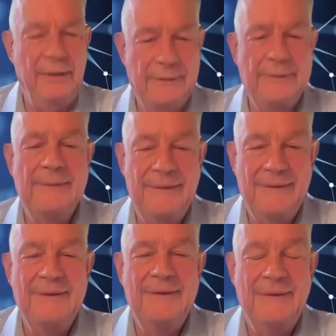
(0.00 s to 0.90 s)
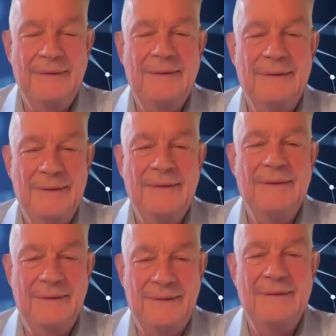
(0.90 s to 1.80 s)
uh, game. Going
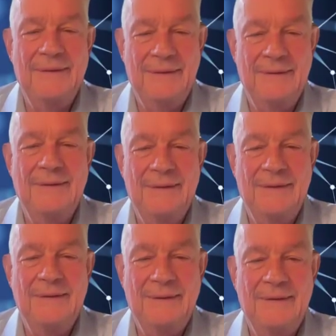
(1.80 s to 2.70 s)
from, a